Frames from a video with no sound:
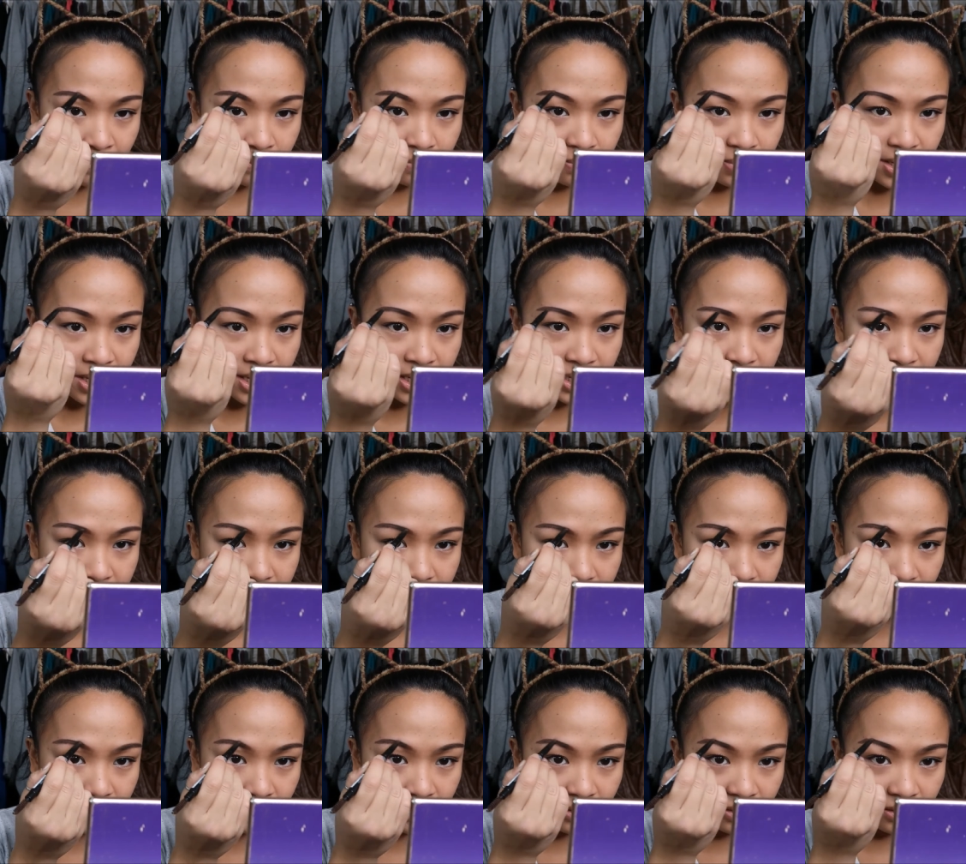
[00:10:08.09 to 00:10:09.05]

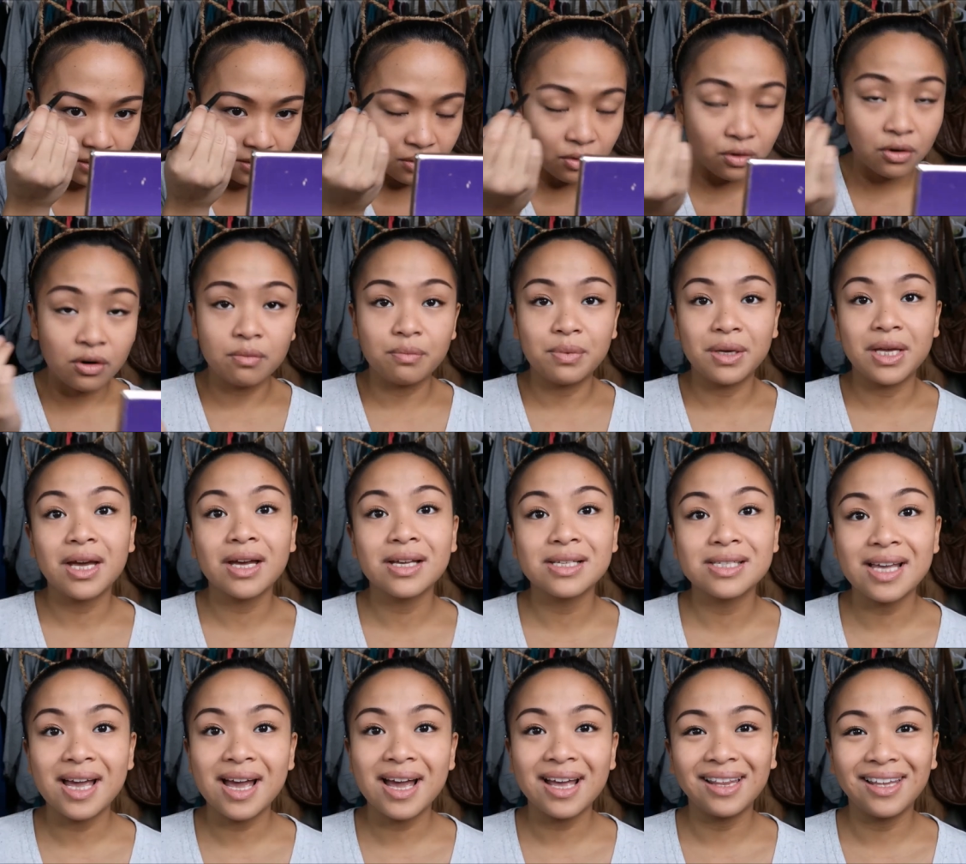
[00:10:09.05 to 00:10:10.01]
but, or because
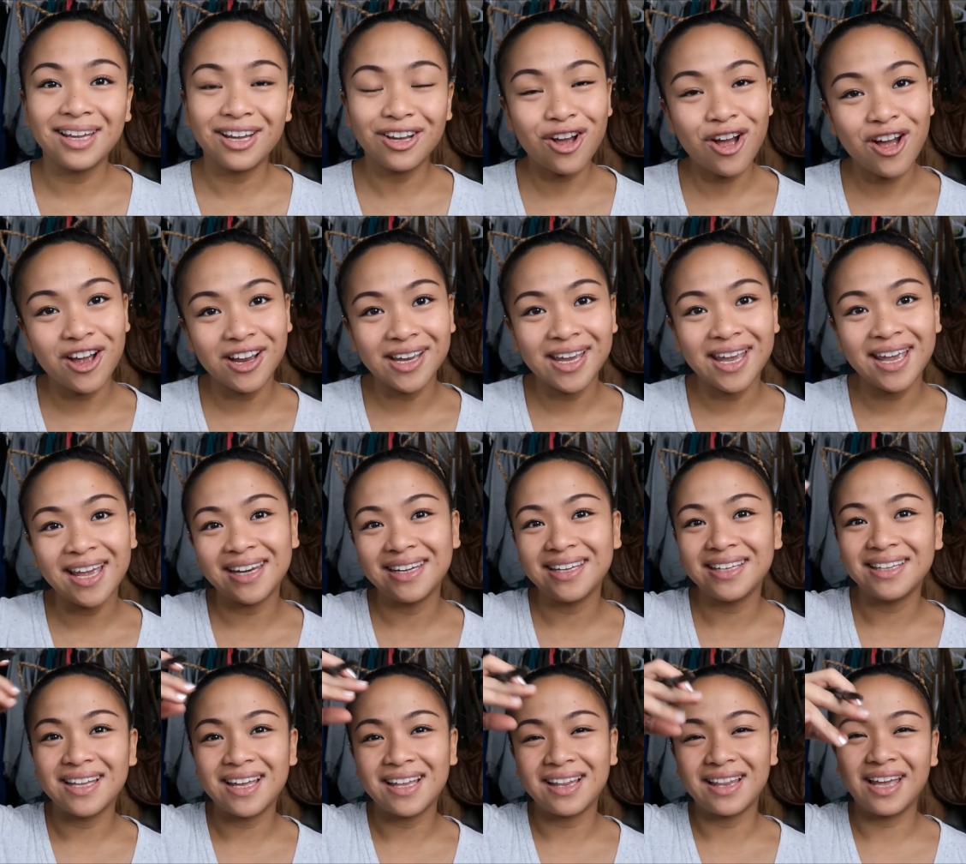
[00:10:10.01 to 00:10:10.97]
it had like cotton candy
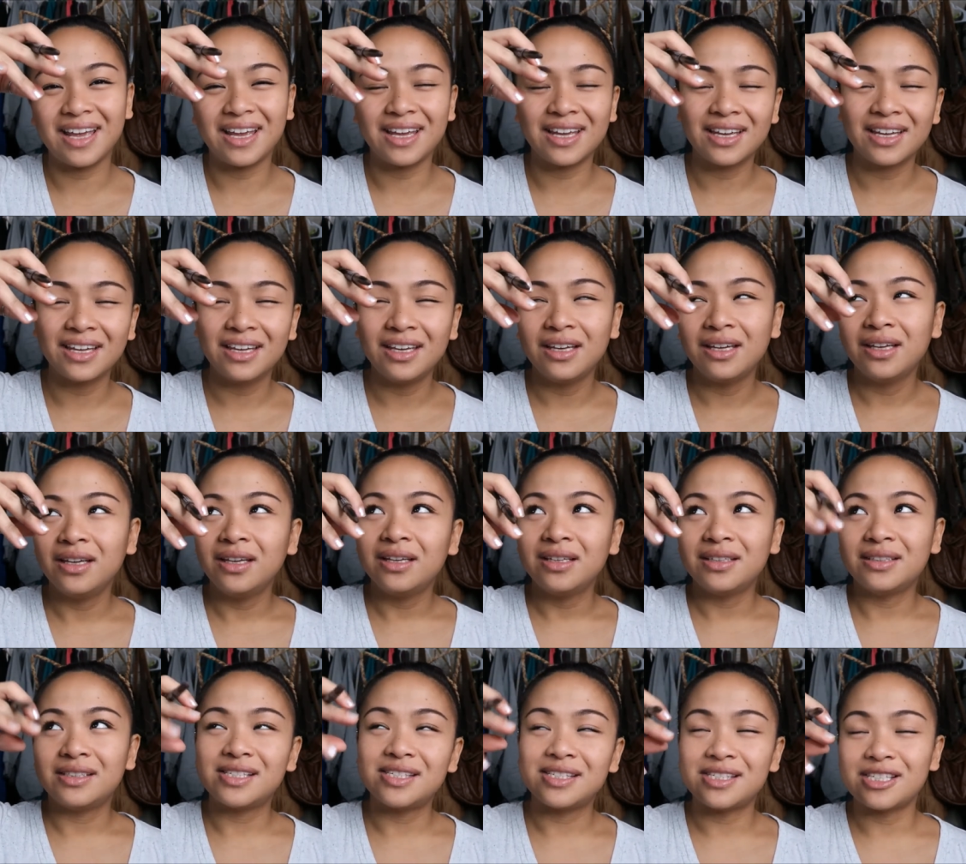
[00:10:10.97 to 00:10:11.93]
that like
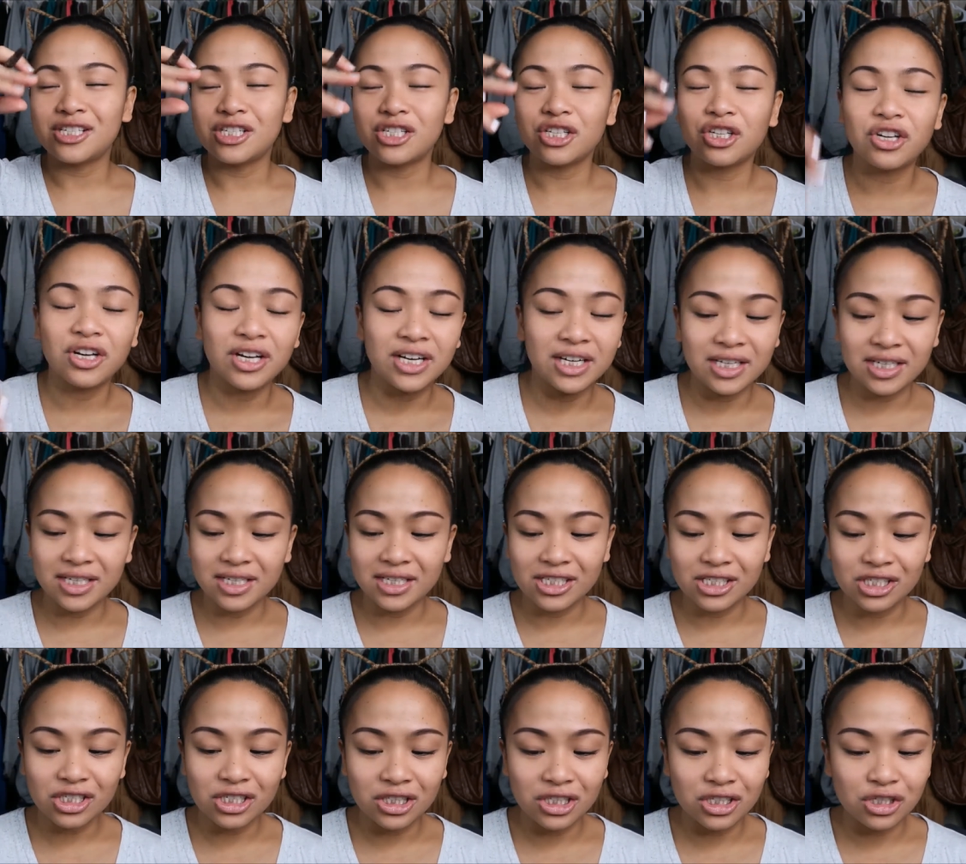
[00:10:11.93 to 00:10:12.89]
disintegrated
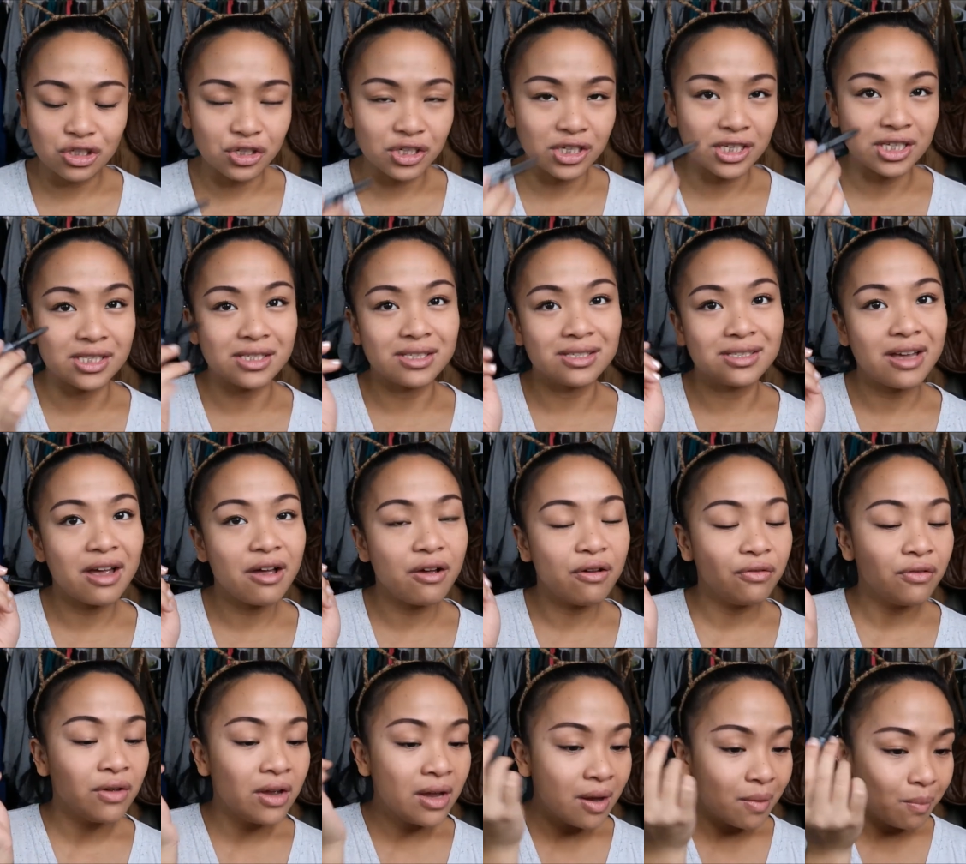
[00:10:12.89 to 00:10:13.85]
into the drink
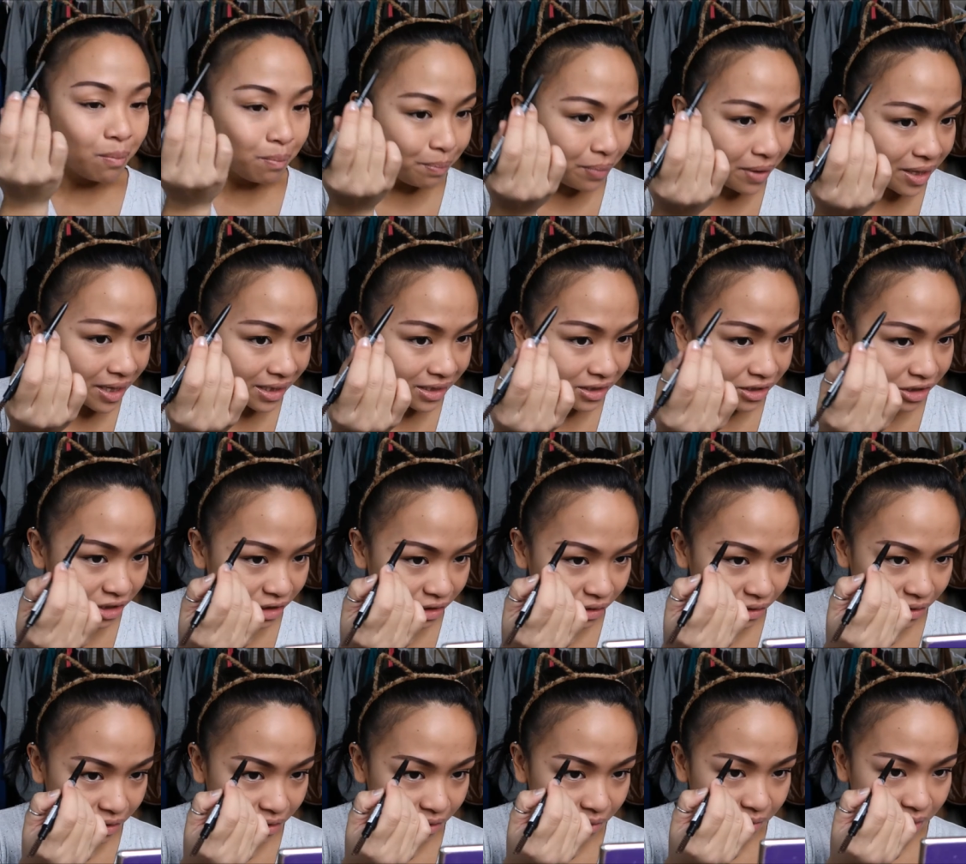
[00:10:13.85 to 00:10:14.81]
itself, but you
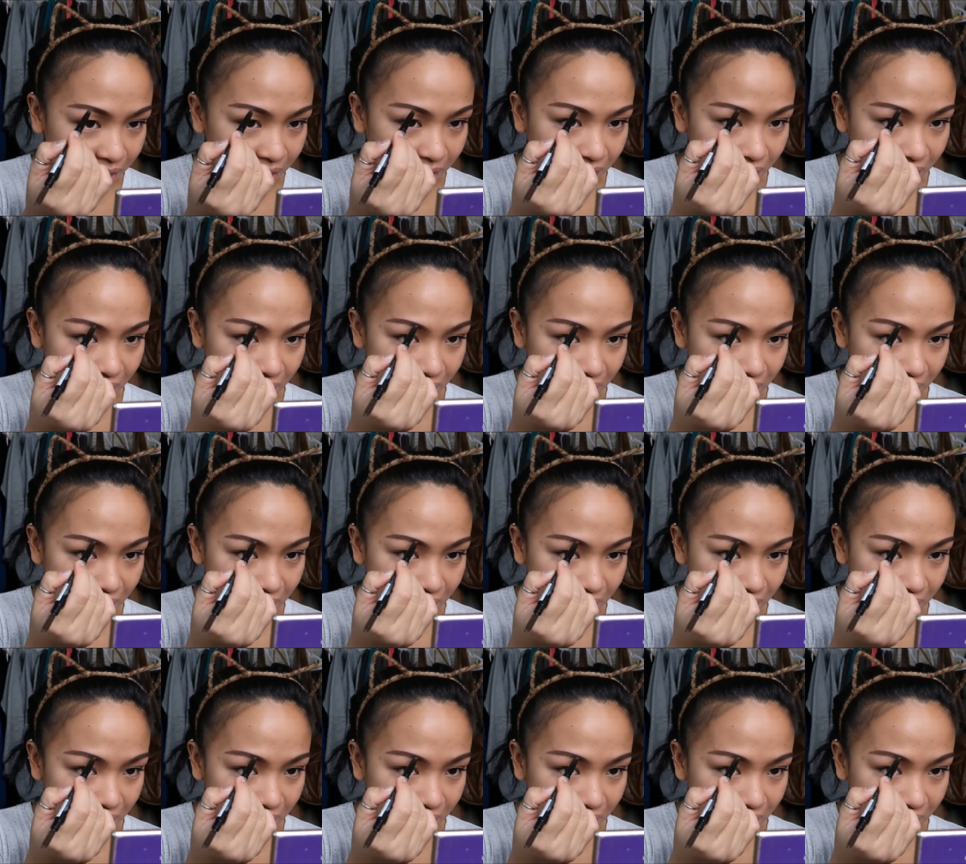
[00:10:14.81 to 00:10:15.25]
know, it